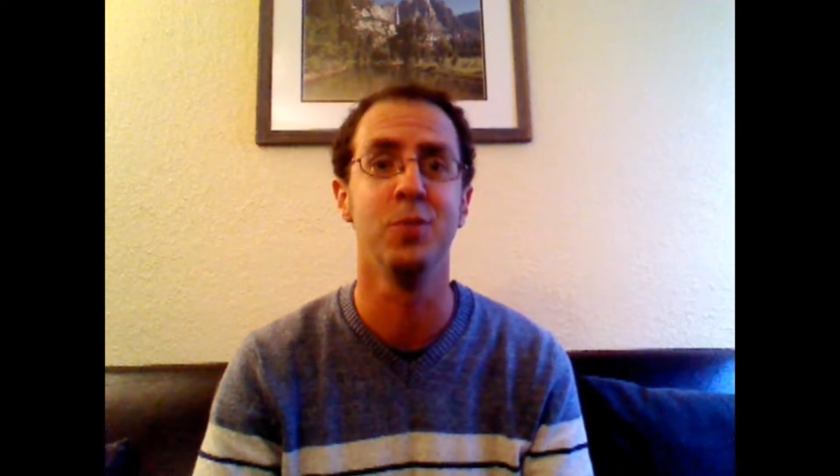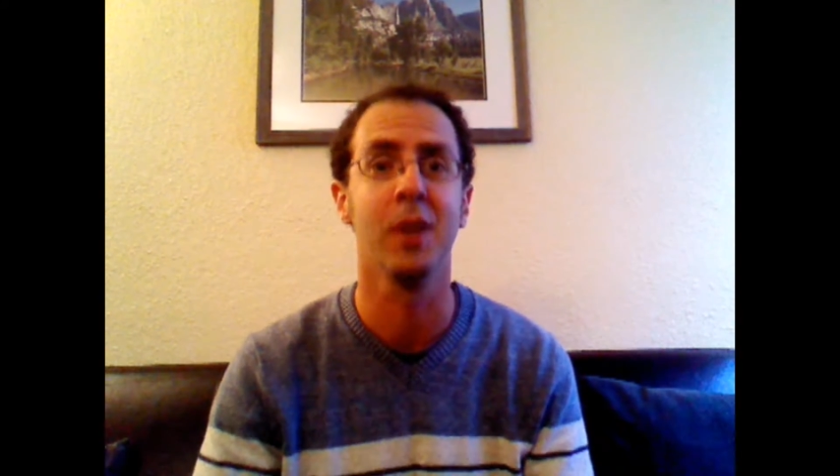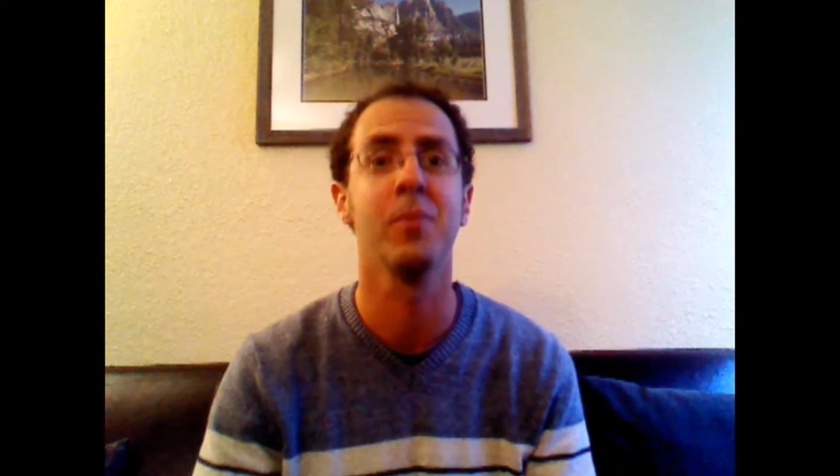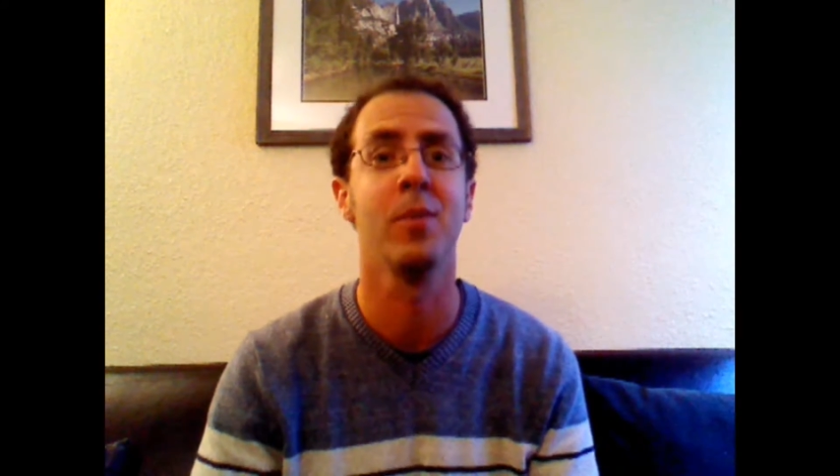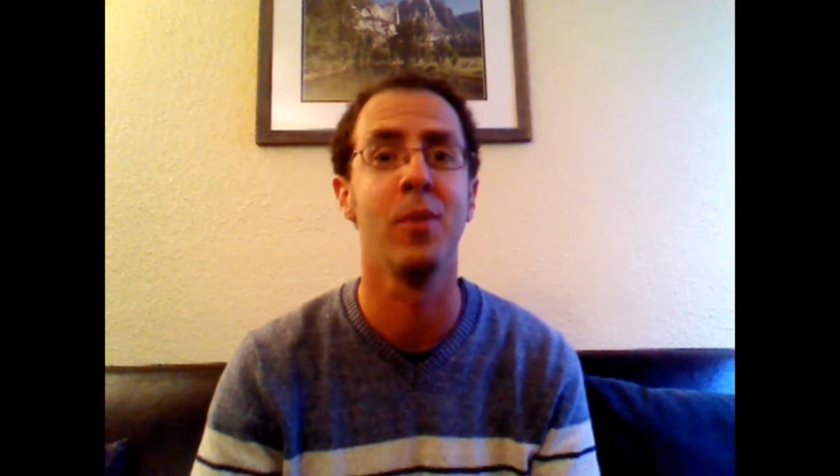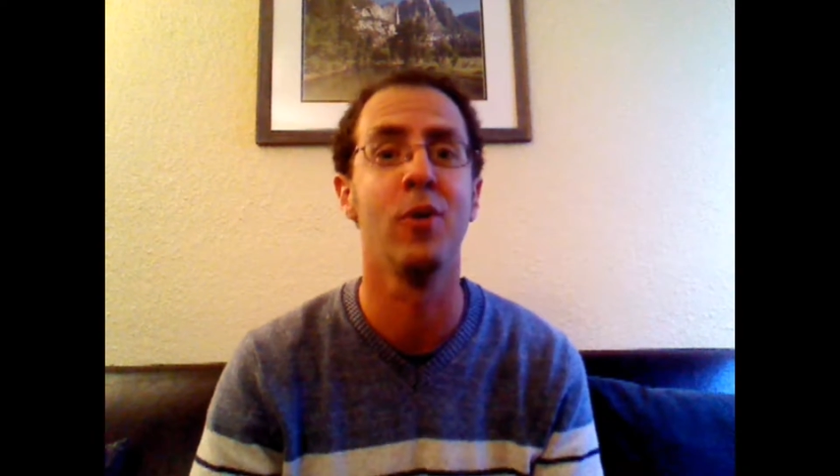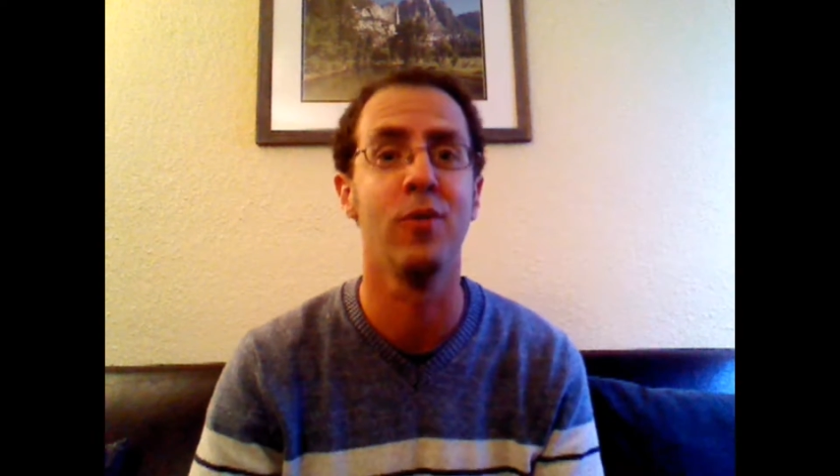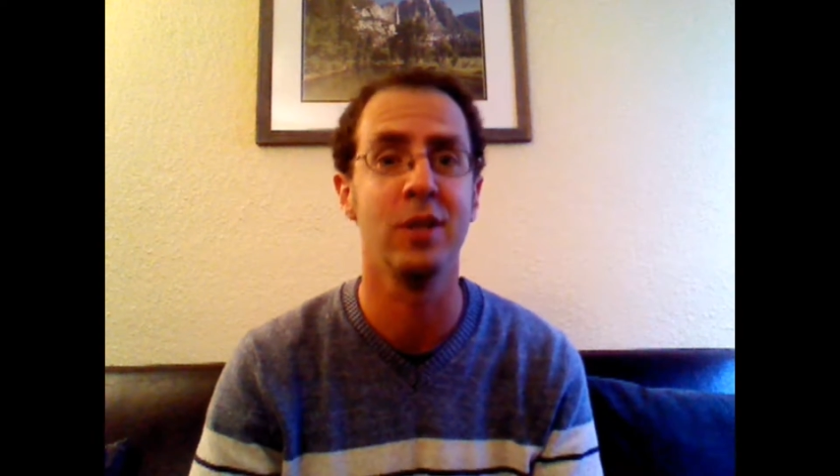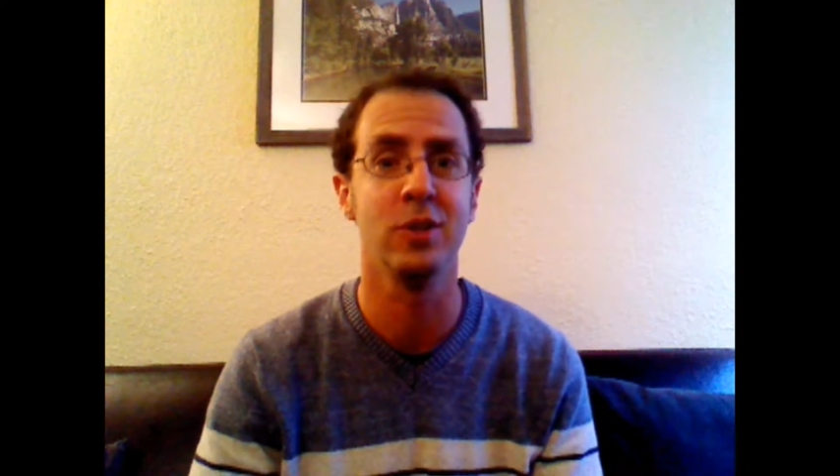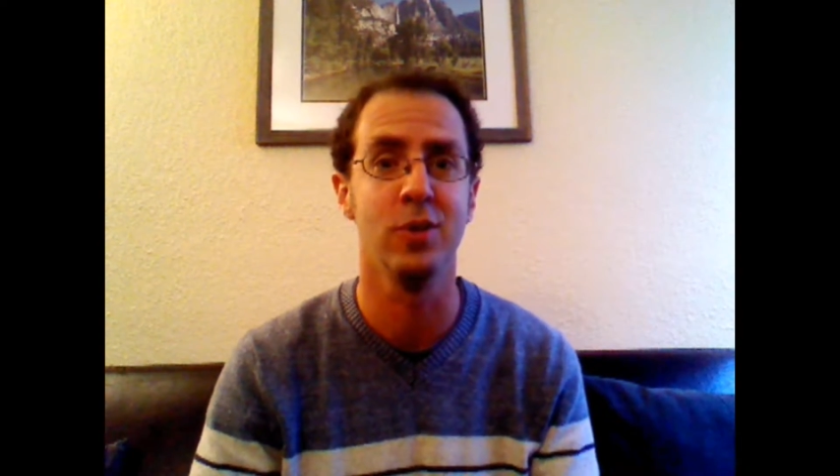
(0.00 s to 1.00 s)
but I'm going to
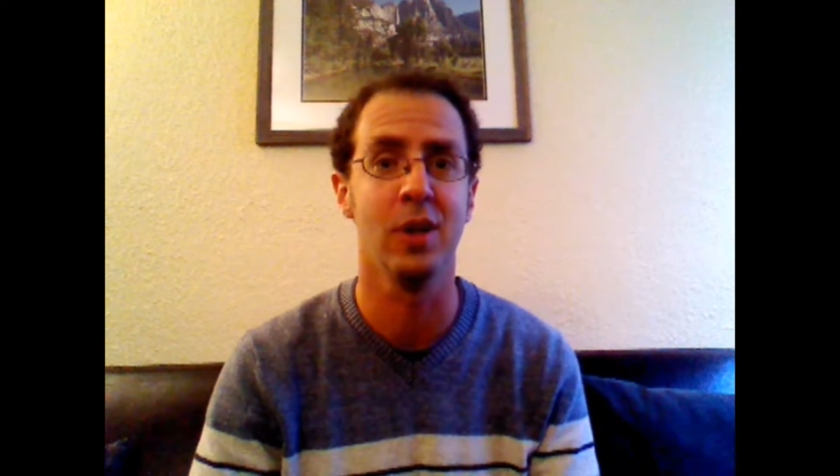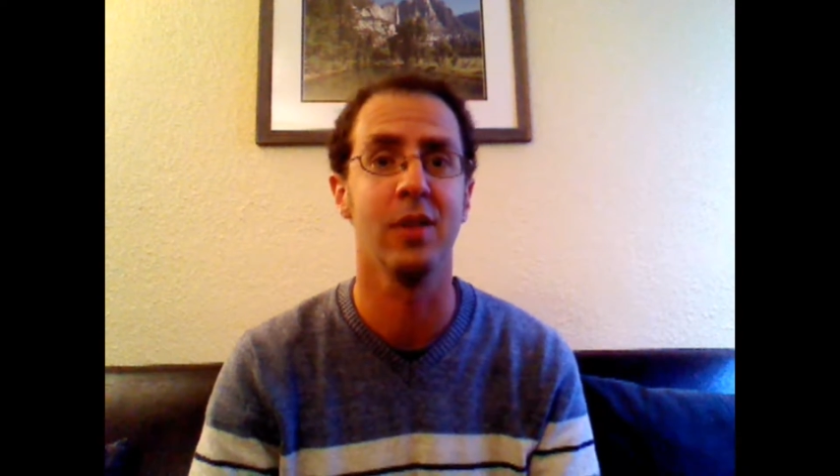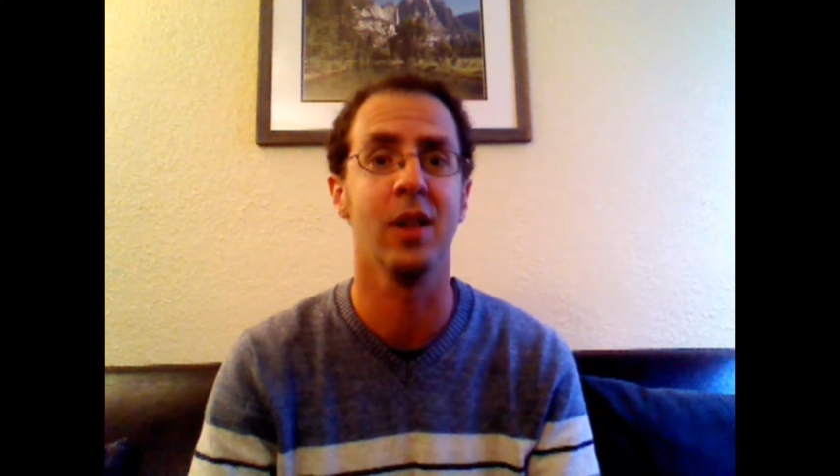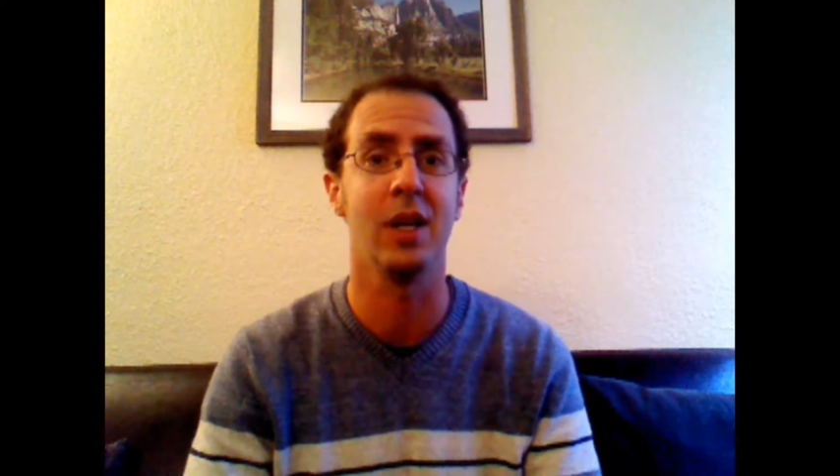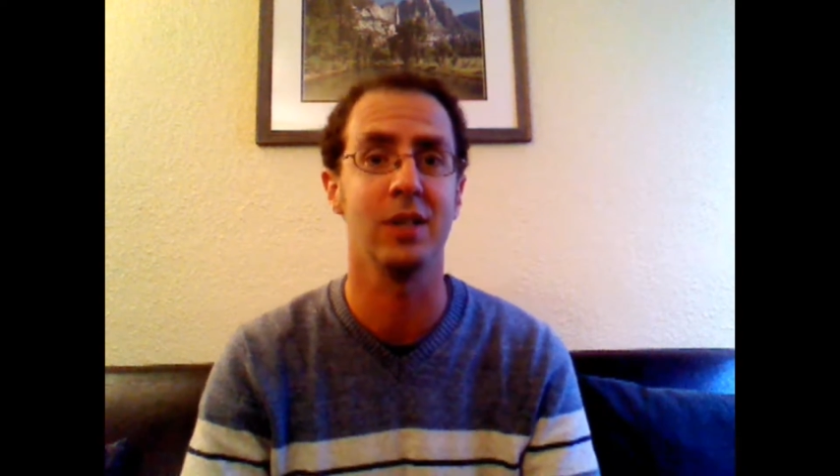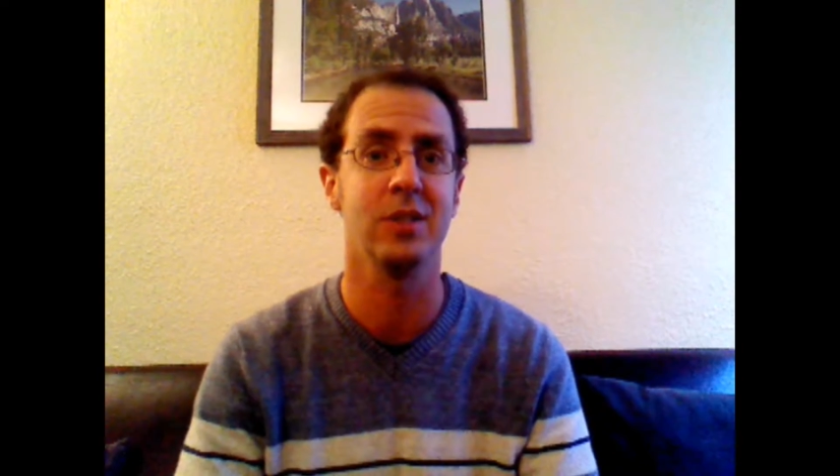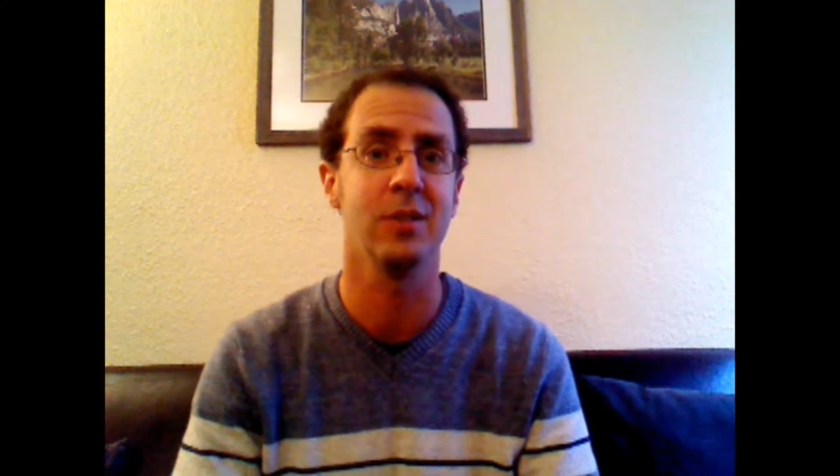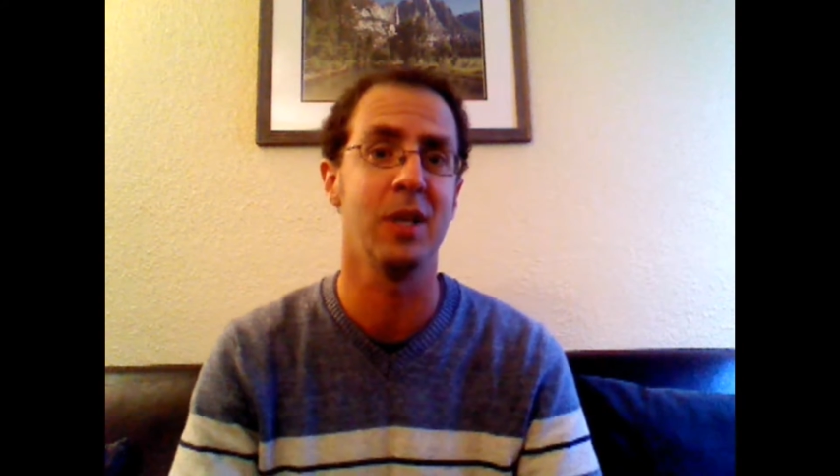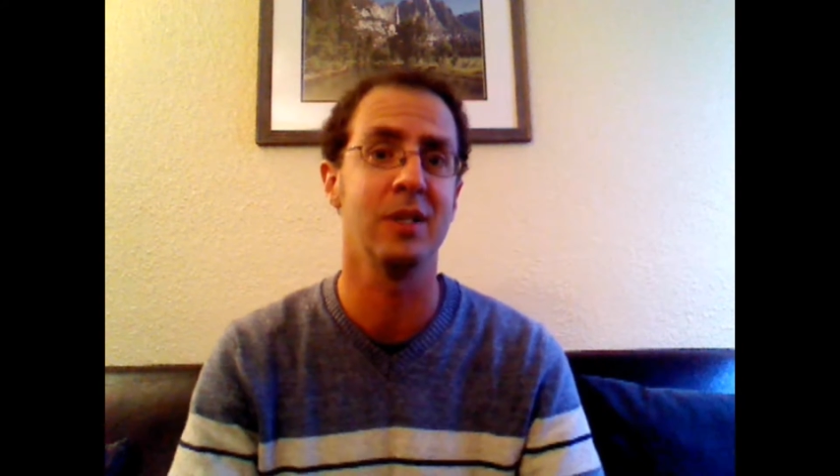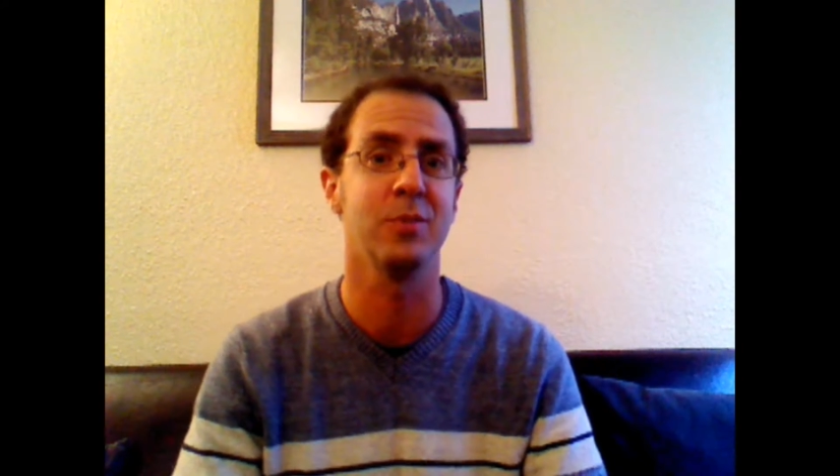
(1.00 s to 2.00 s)
motivate you nonetheless to
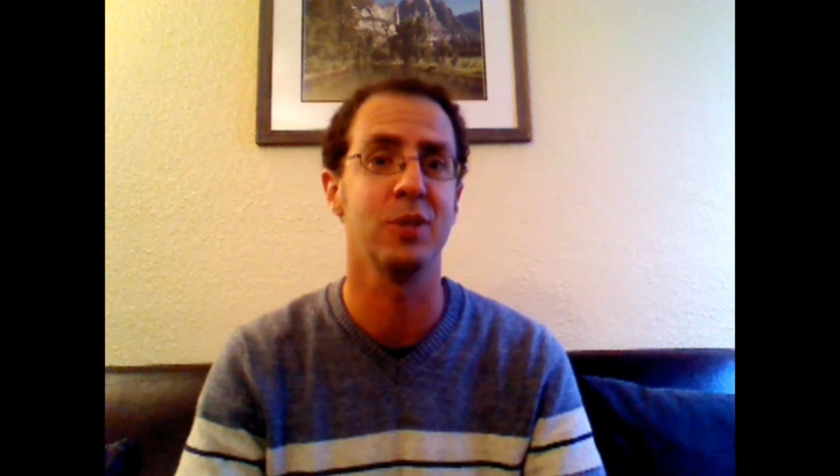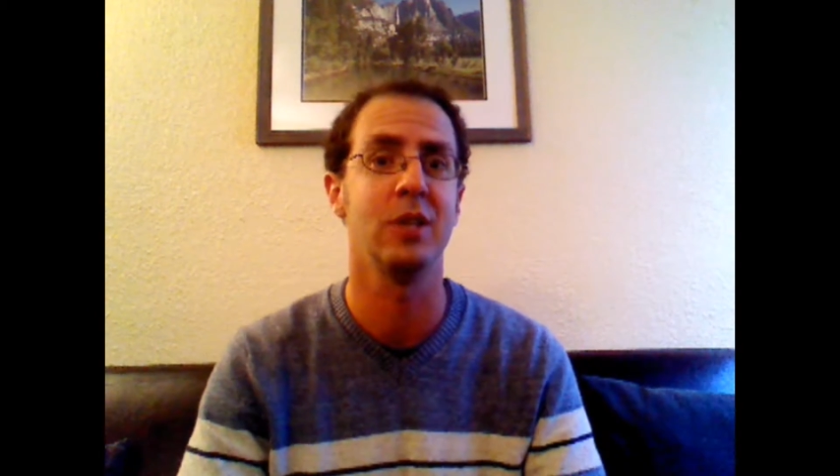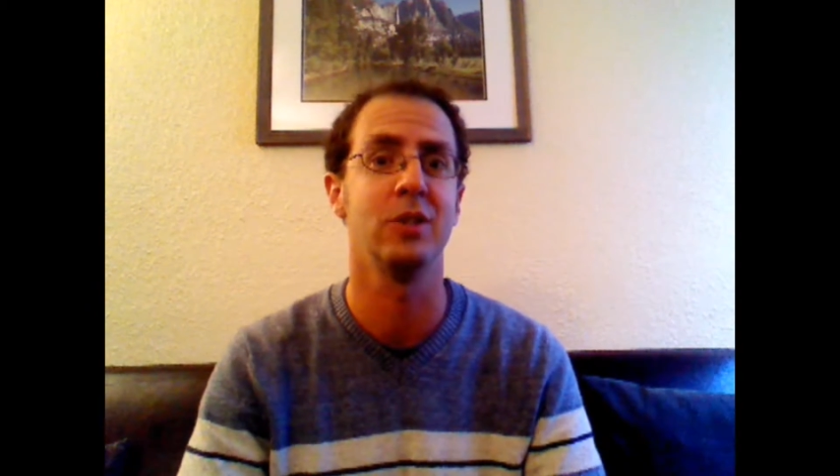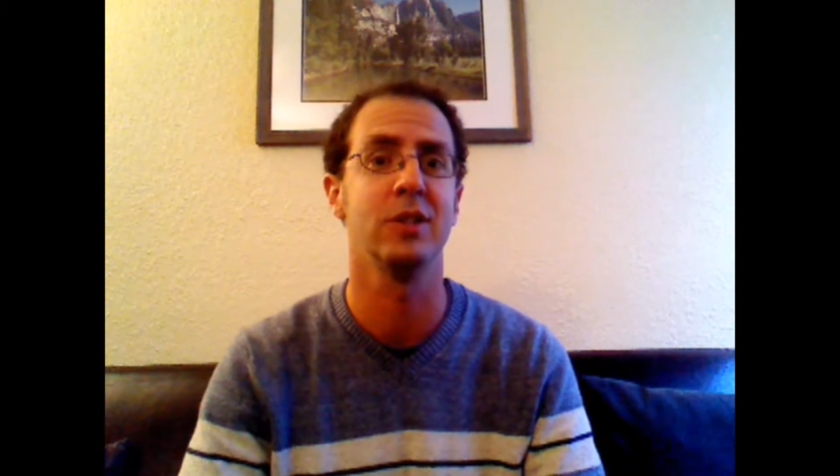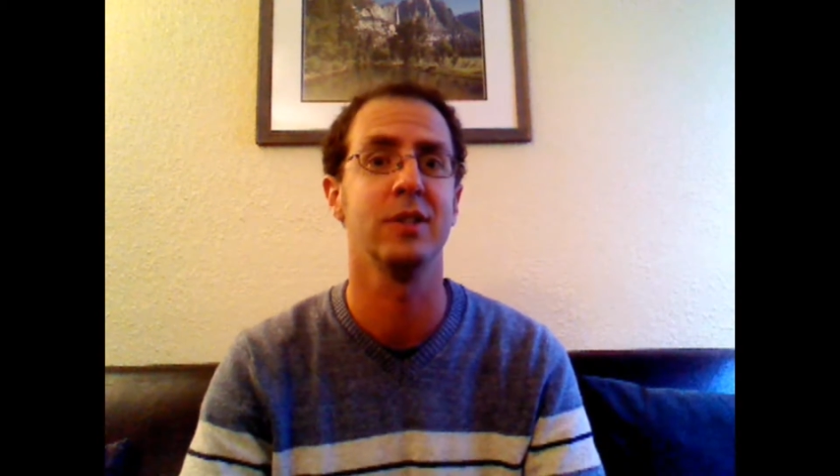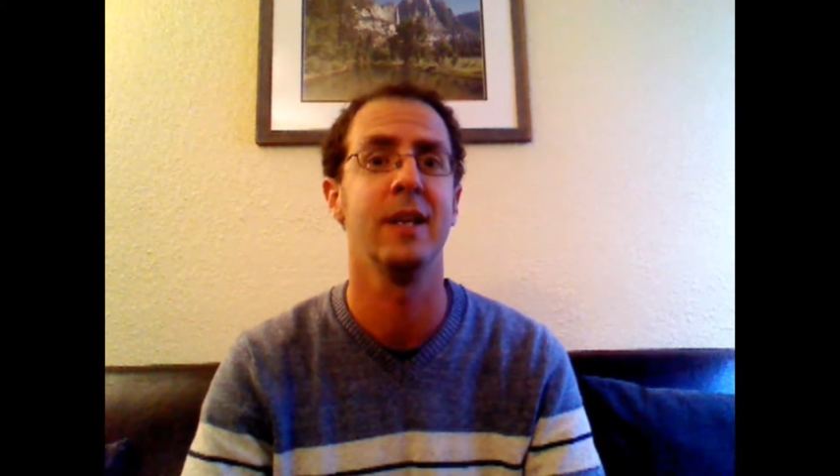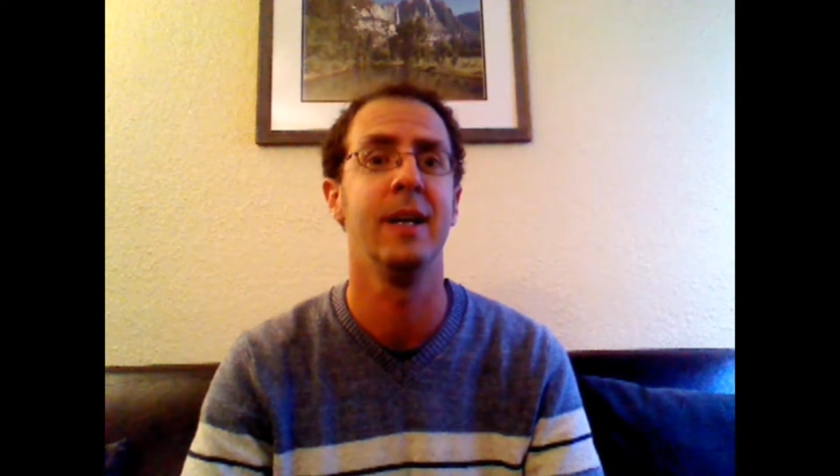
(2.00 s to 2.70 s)
make some changes.